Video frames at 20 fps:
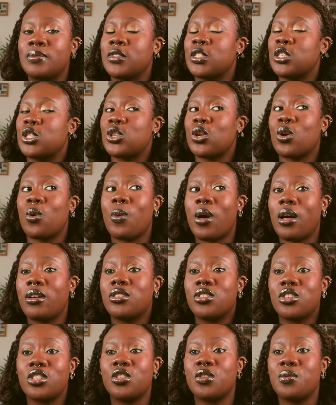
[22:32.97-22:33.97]
So while
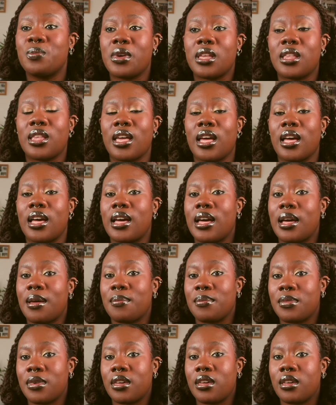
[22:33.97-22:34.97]
social media can
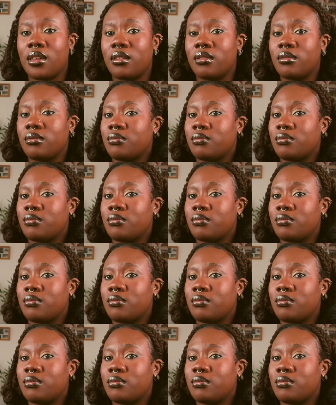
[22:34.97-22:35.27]
be